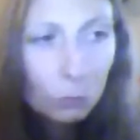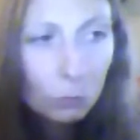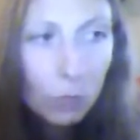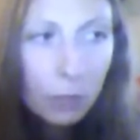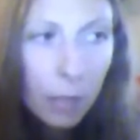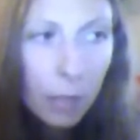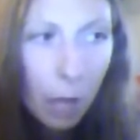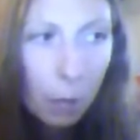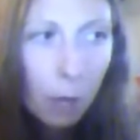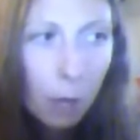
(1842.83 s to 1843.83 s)
It's not a
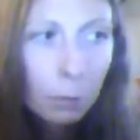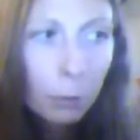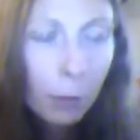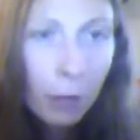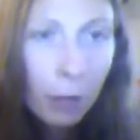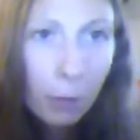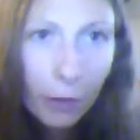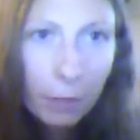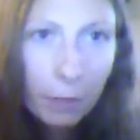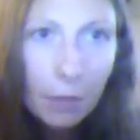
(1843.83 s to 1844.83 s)
problem or not a burden.